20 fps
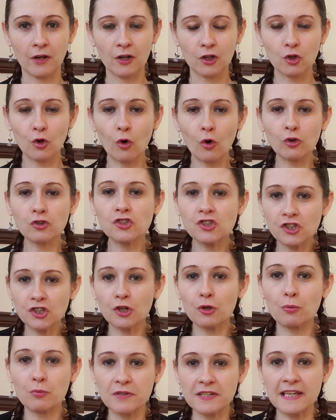You're
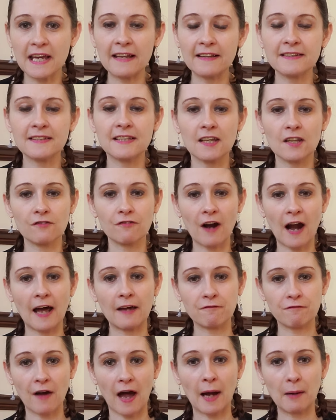tuned in to the right
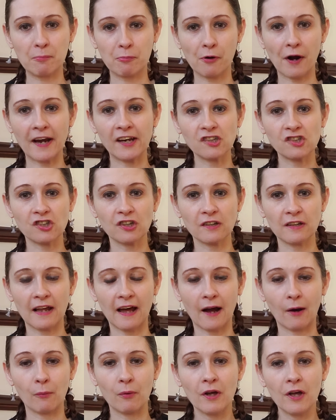vibration
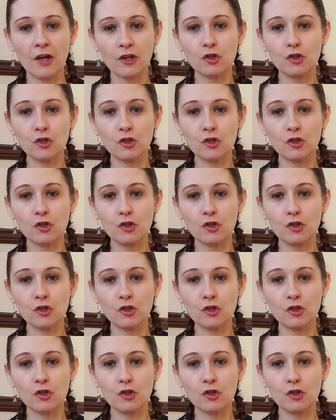now.